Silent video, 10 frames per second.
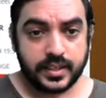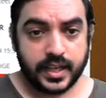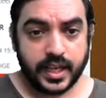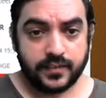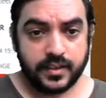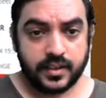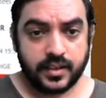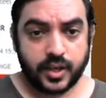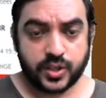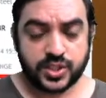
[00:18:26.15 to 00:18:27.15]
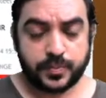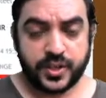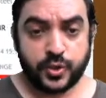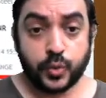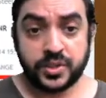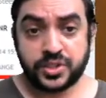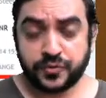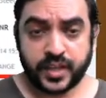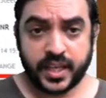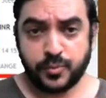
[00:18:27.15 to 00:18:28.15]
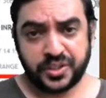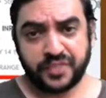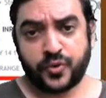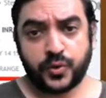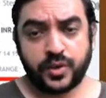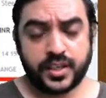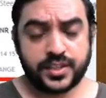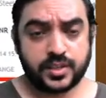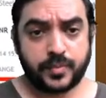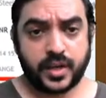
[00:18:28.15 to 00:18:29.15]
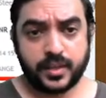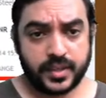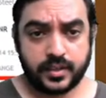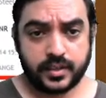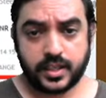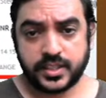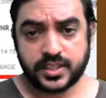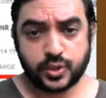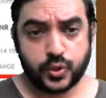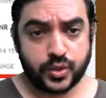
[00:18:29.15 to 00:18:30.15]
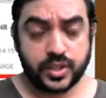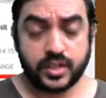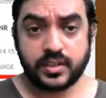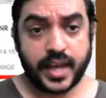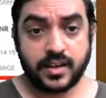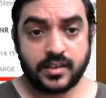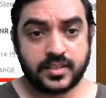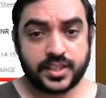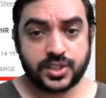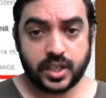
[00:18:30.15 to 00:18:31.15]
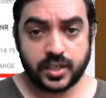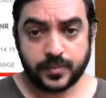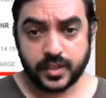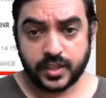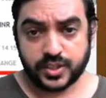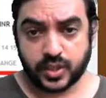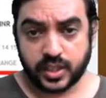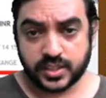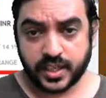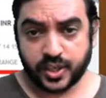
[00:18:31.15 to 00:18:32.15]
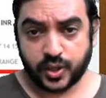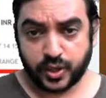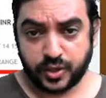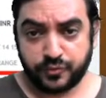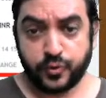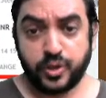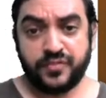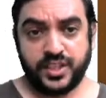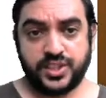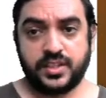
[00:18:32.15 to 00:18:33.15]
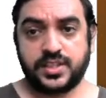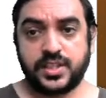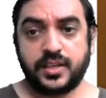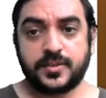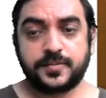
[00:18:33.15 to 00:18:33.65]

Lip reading: I will not spend too much of time on the foundation part. I mean, I'll just go to the candlestick chart. So I'll click on full featured chart.